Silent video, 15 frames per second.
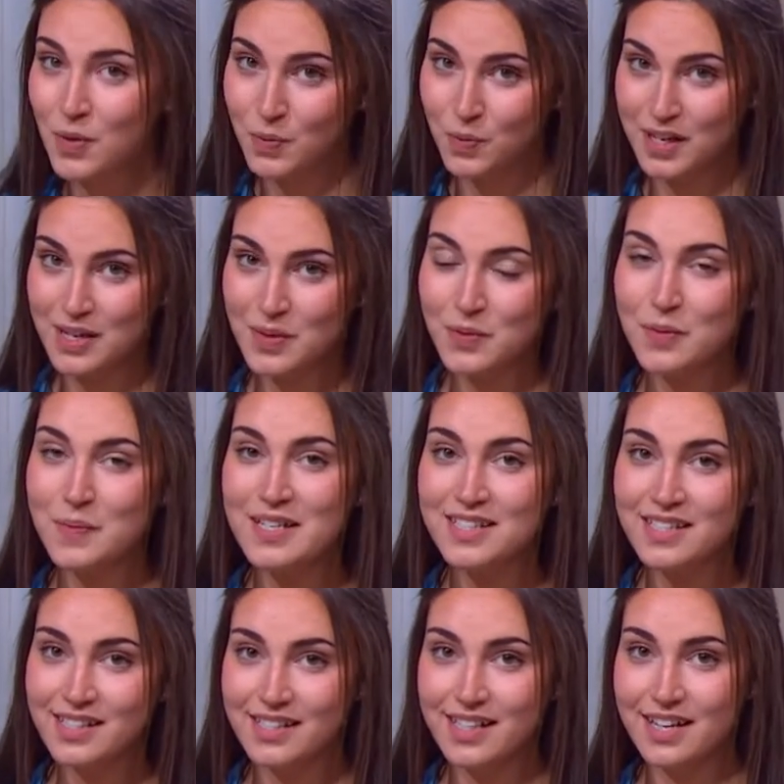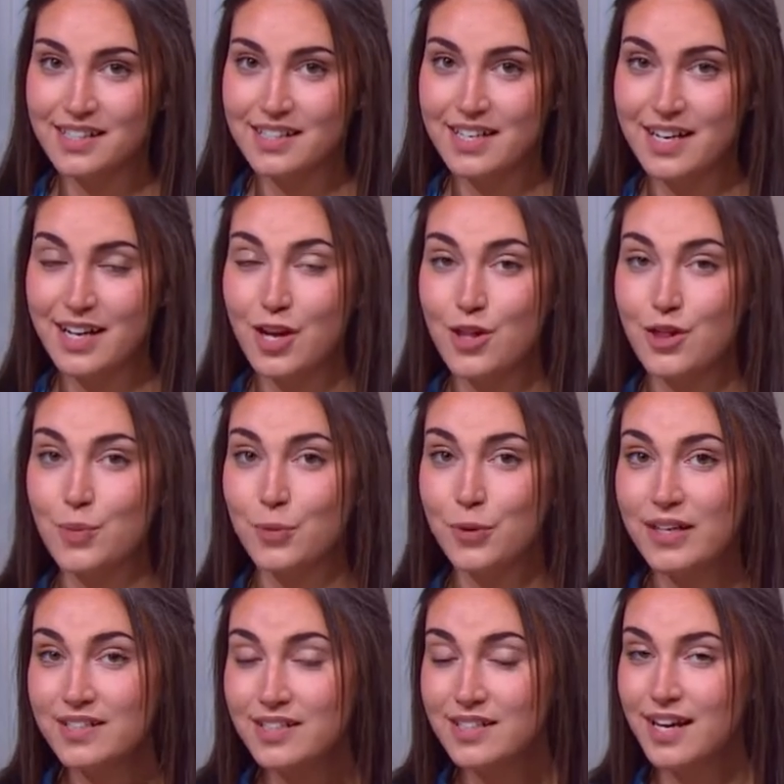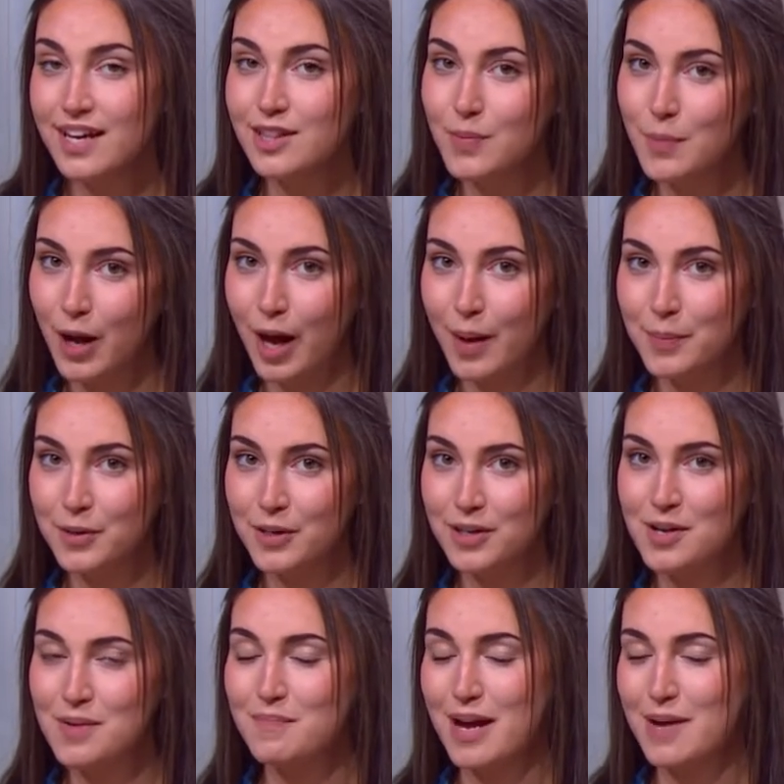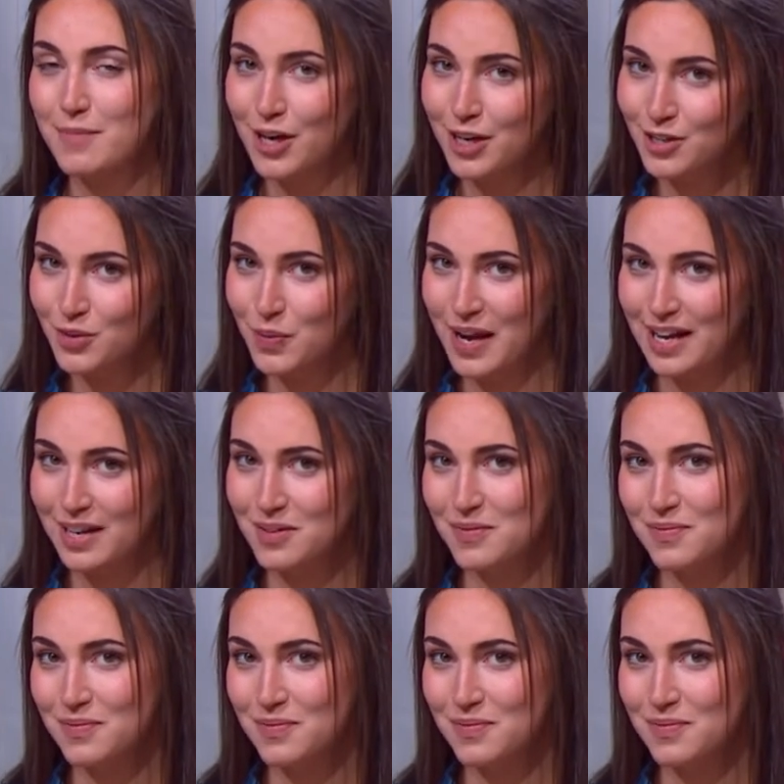we will be discussing The Prince and the Pauper by Mark Twain.